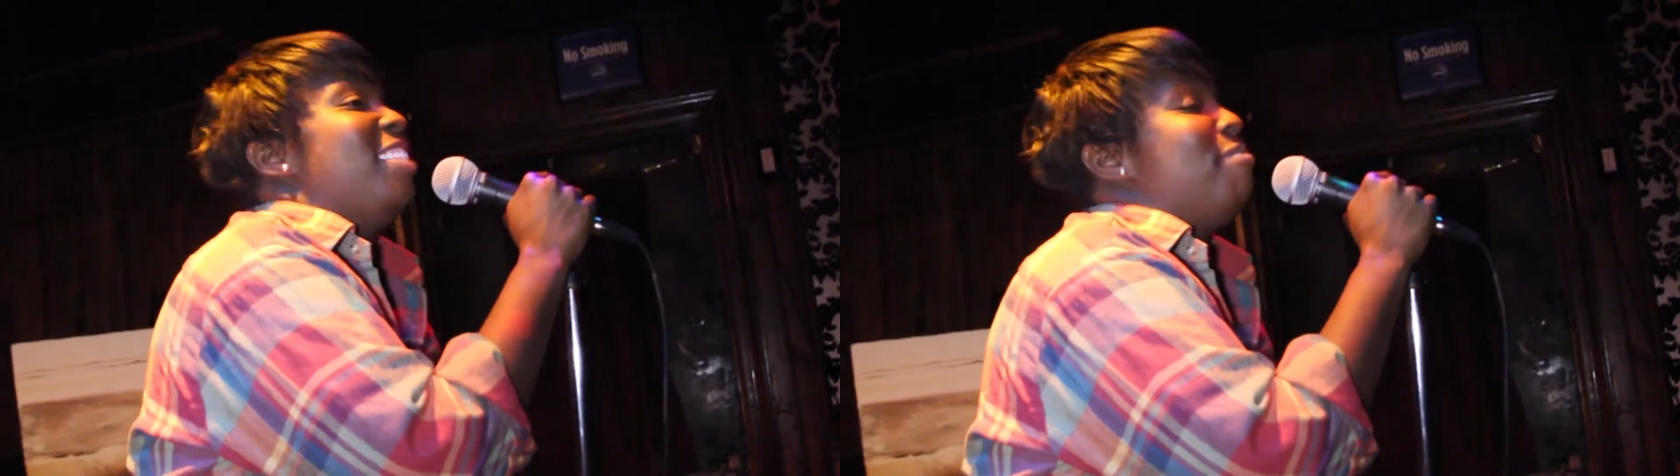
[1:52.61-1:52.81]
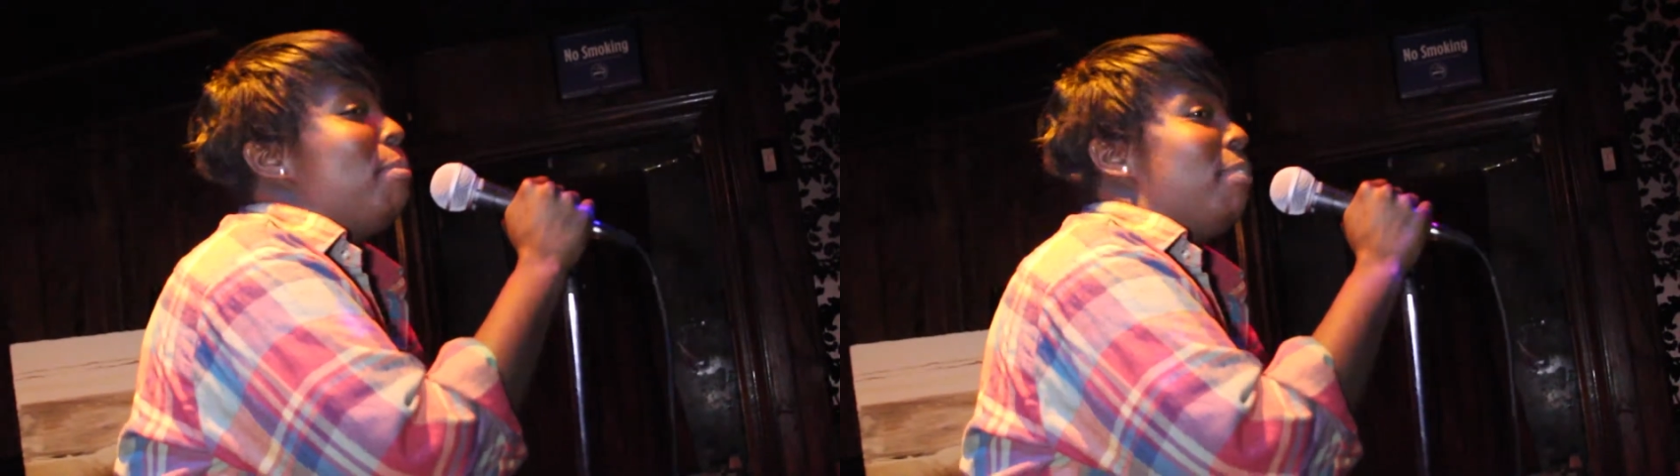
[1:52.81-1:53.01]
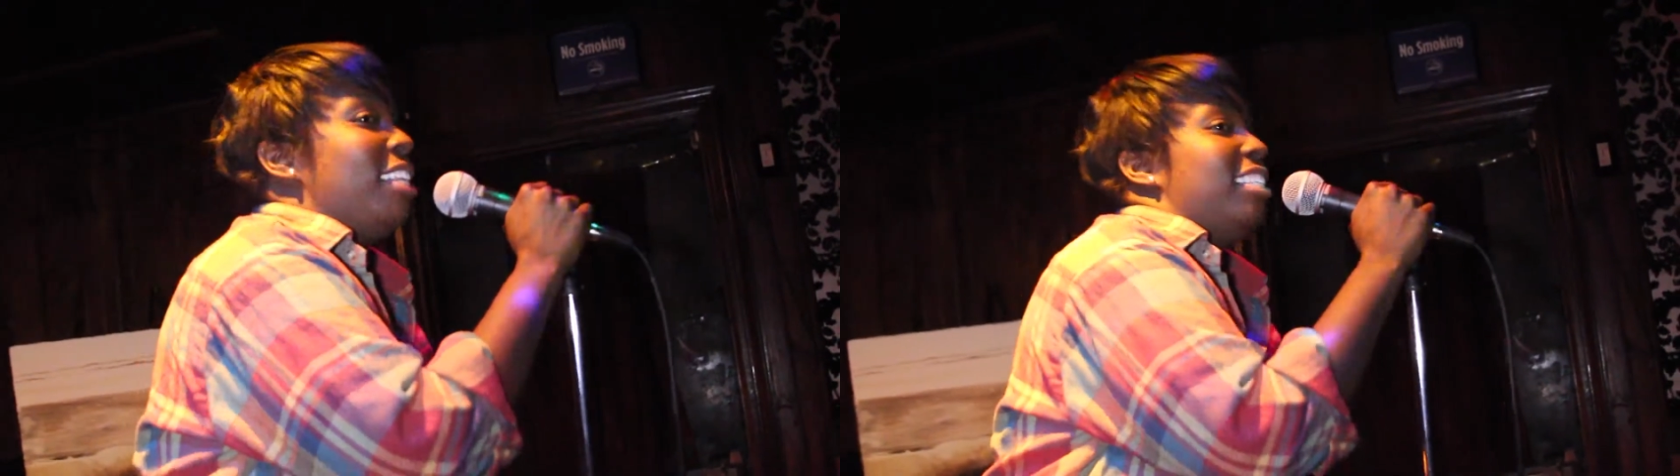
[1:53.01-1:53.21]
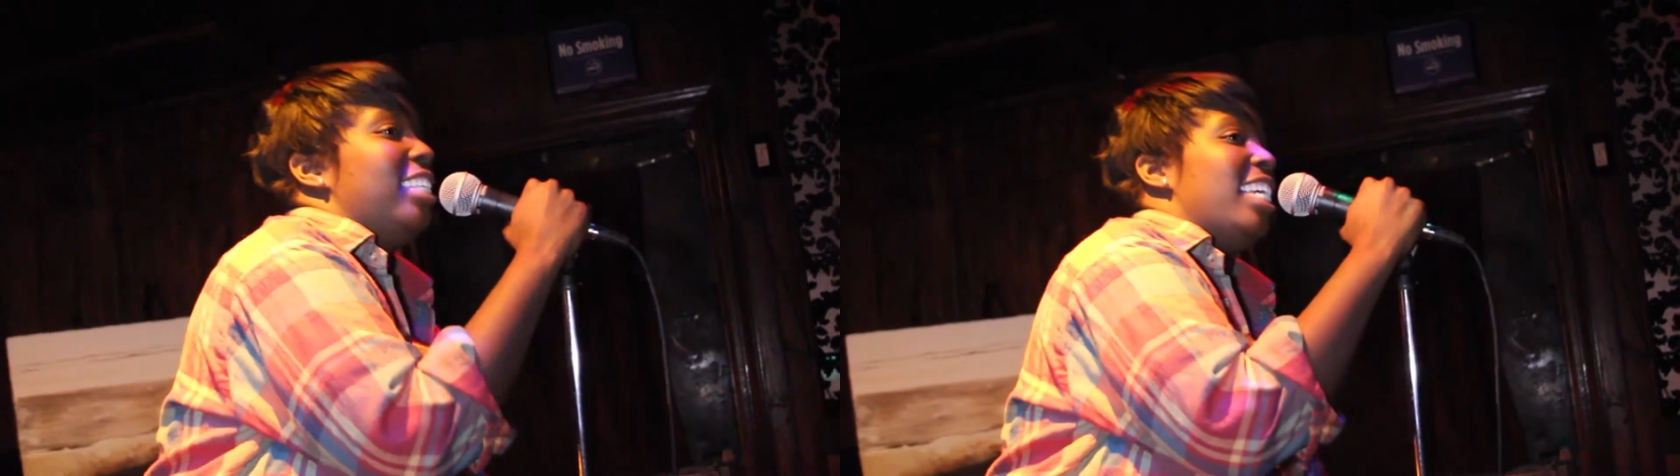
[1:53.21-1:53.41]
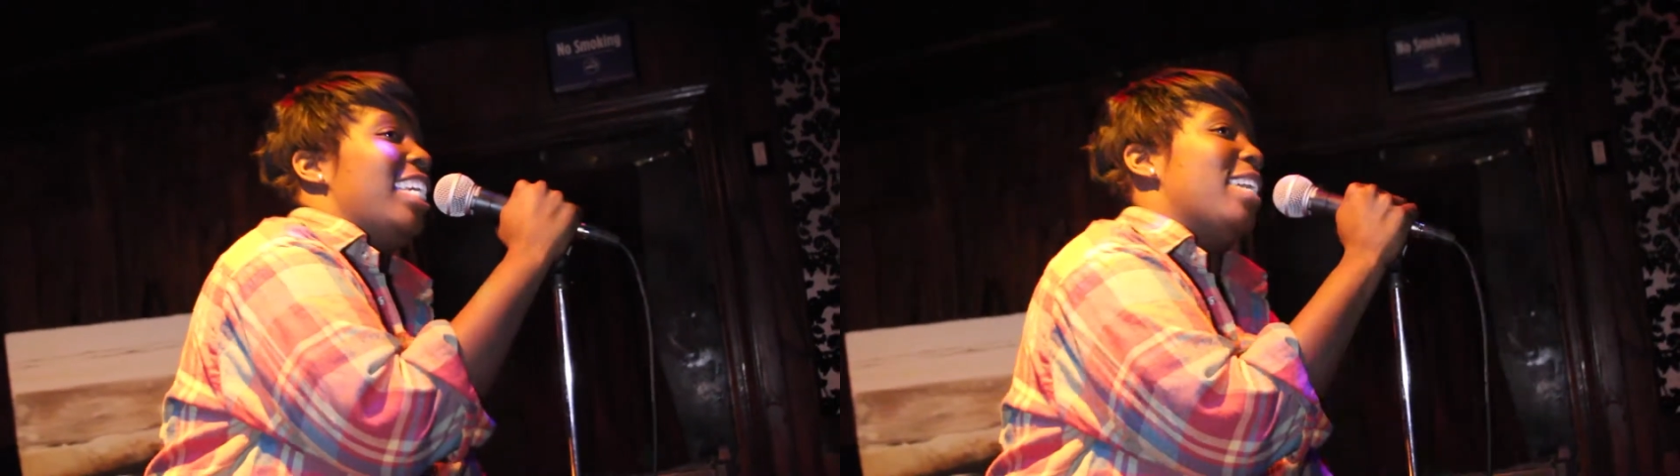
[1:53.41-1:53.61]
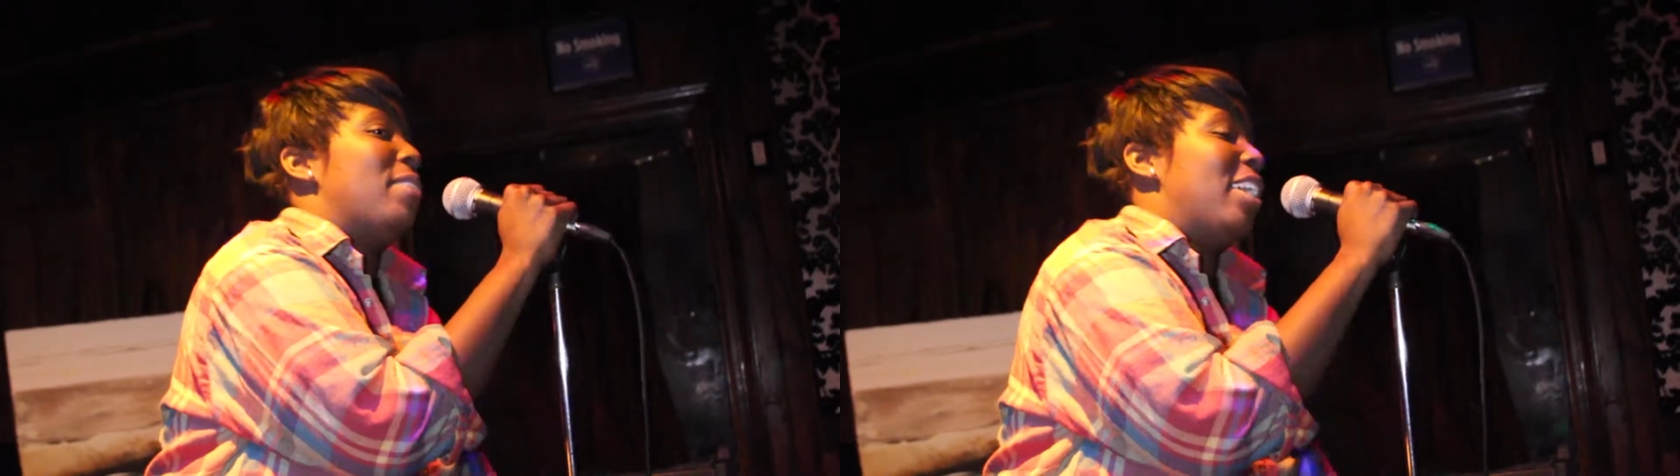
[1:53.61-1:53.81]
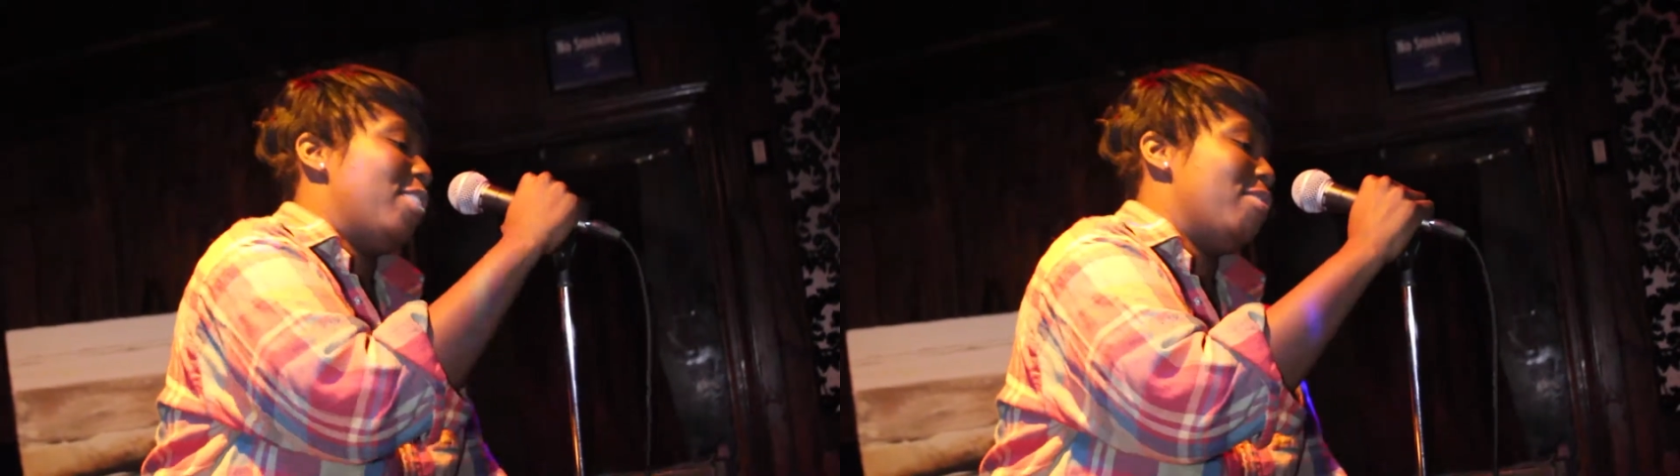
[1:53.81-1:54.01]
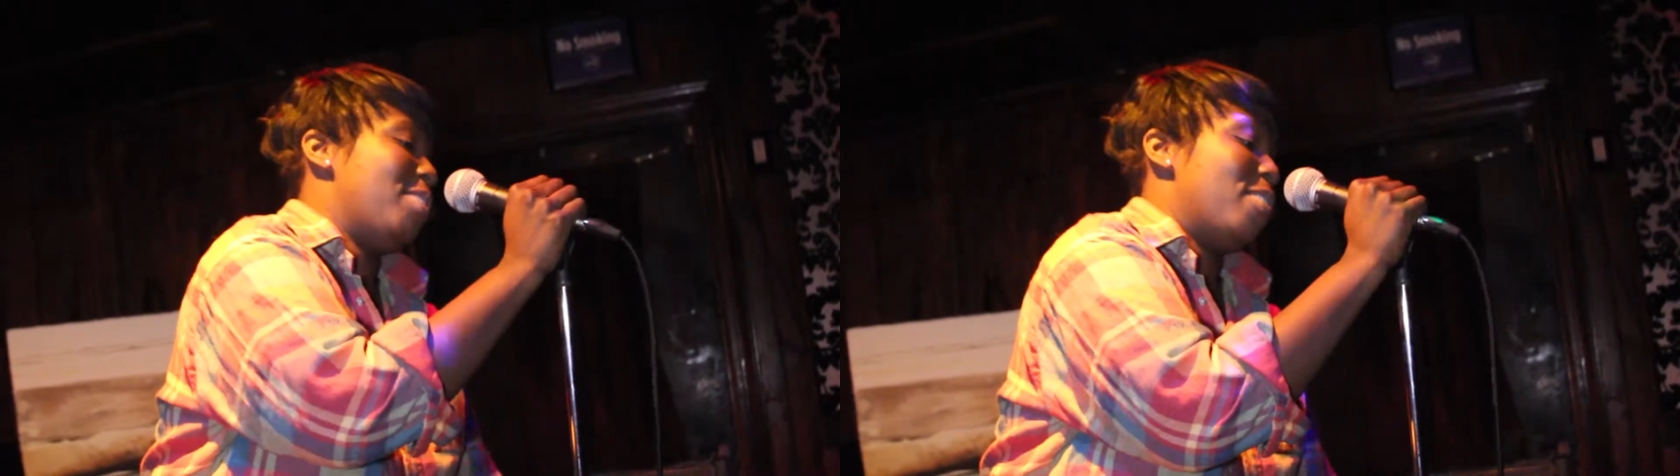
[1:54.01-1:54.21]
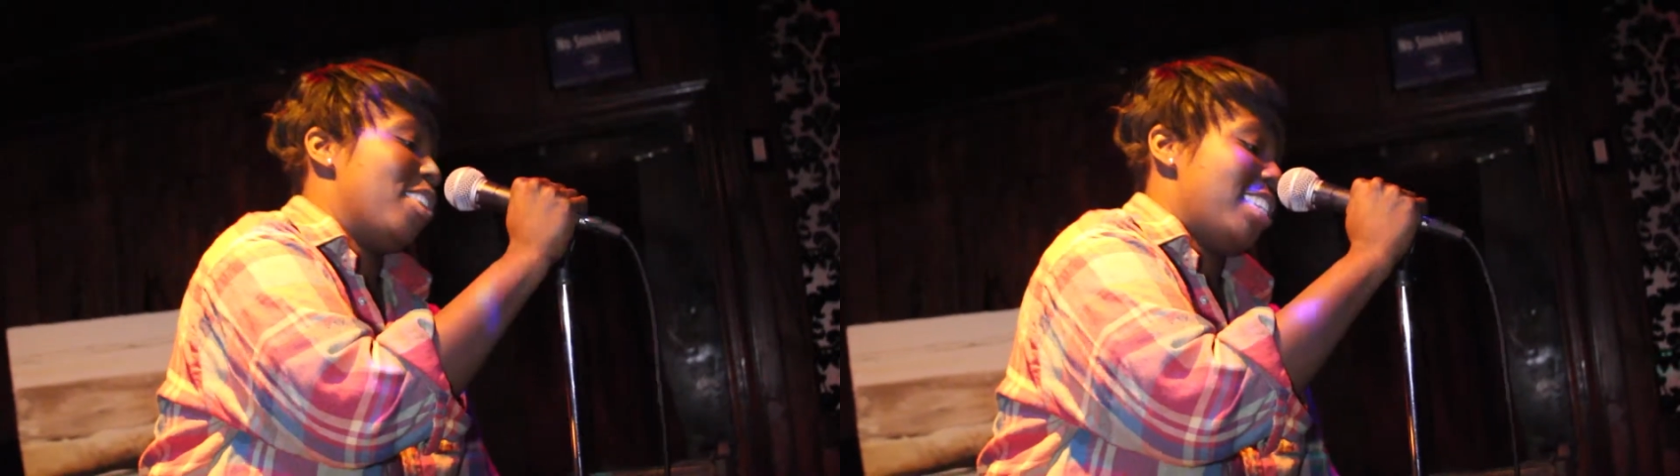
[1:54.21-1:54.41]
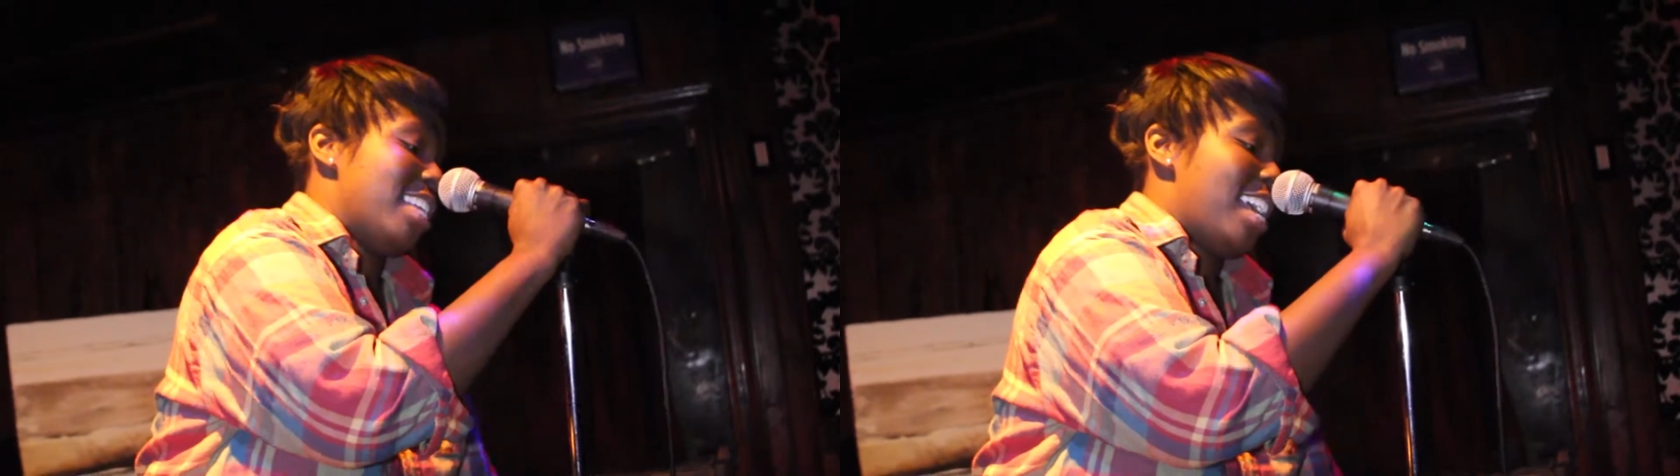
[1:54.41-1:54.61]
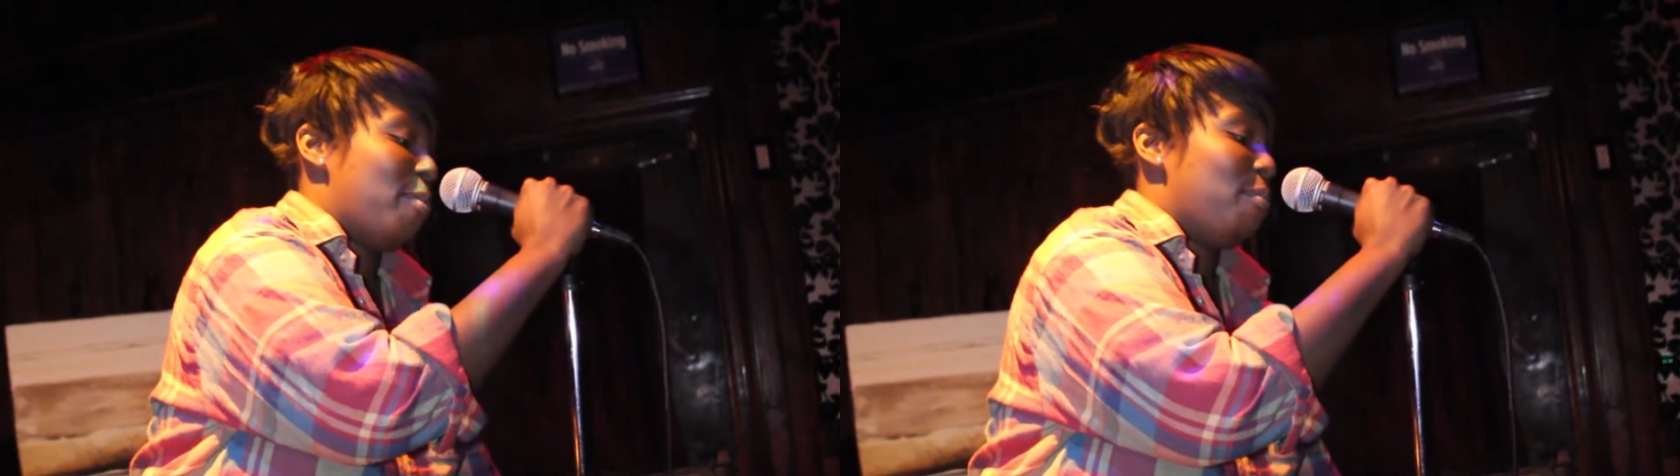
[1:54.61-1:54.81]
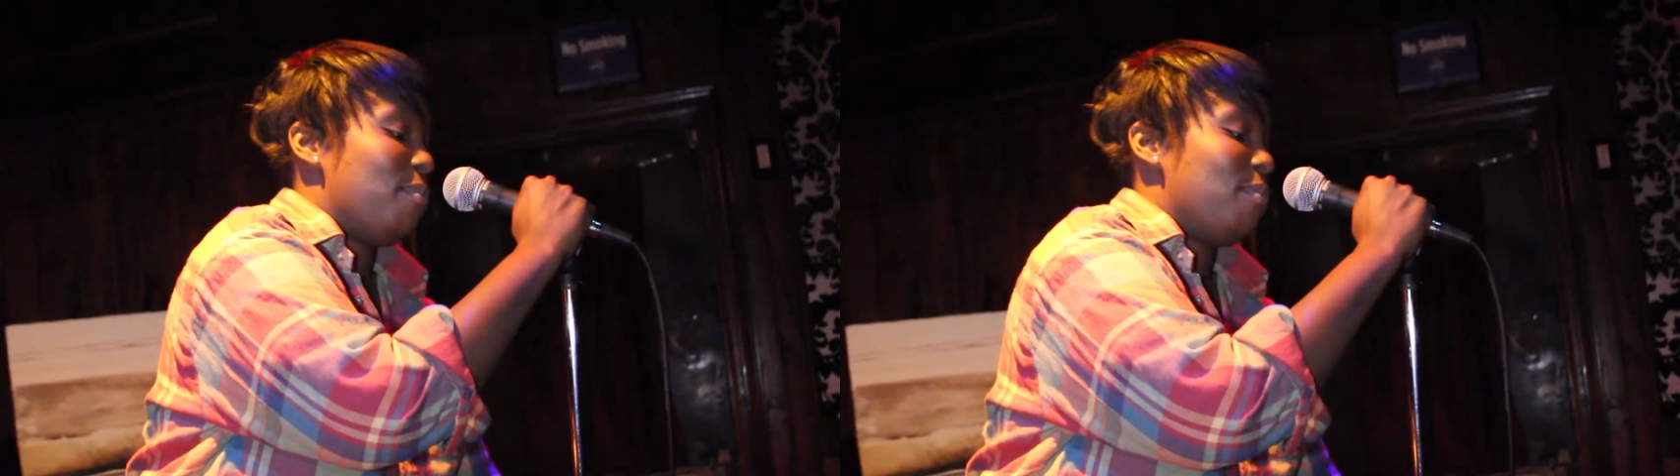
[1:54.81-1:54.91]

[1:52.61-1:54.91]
My brother's in here. I'm not going to respond to that.